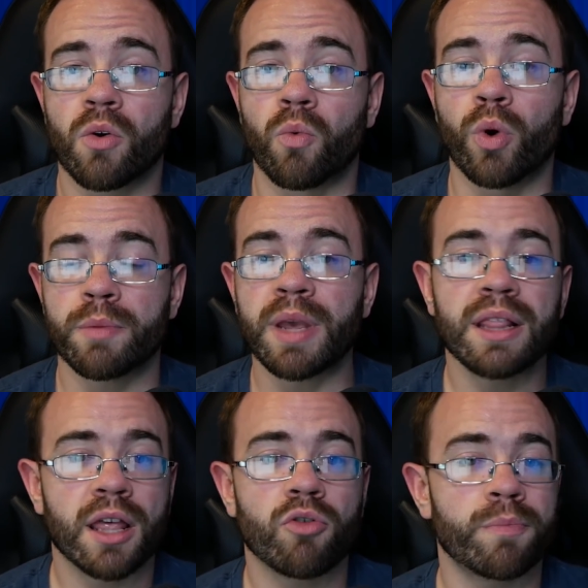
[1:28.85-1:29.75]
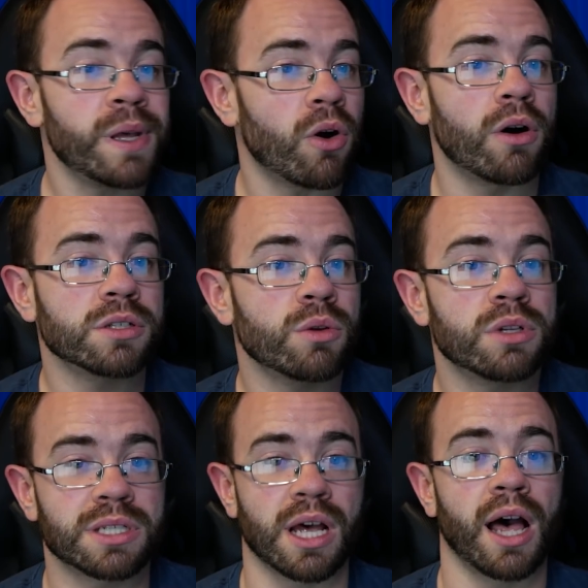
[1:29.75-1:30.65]
would mean that it would be also
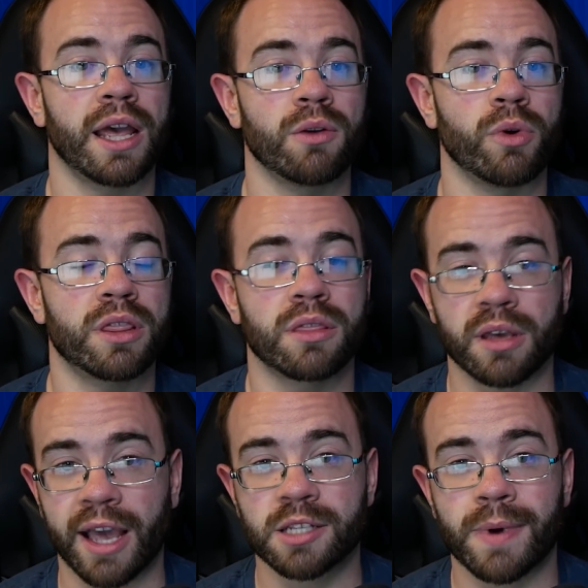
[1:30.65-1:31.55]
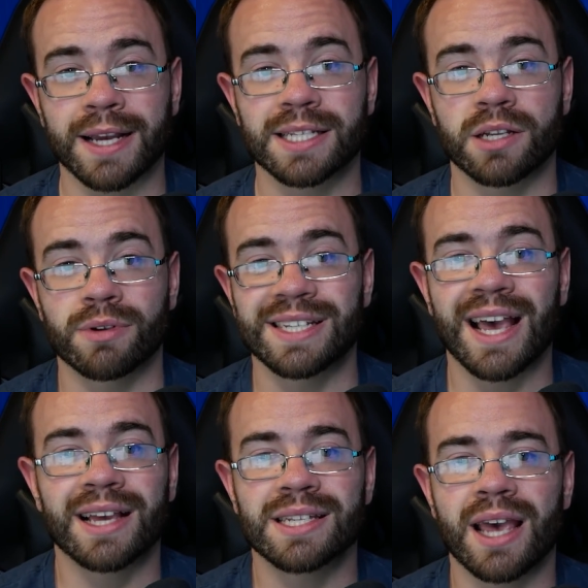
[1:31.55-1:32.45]
designed with the Xbox Series
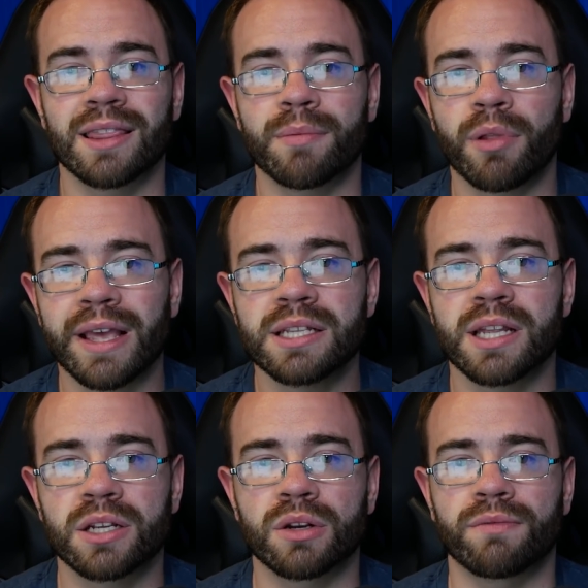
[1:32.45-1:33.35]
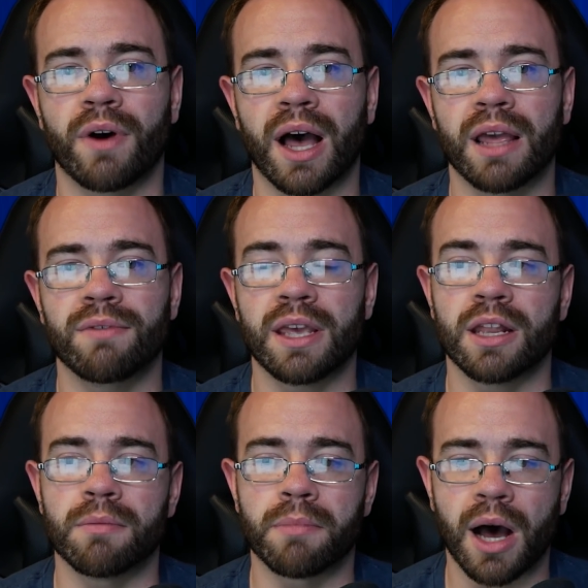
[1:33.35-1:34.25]
X and the PlayStation 5
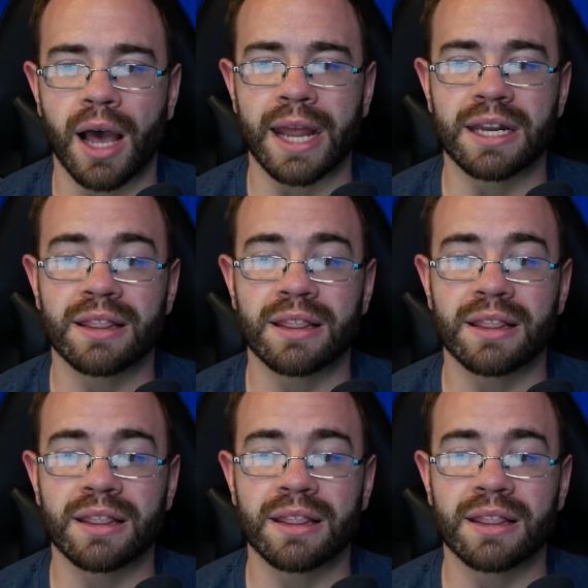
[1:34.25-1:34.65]
in mind.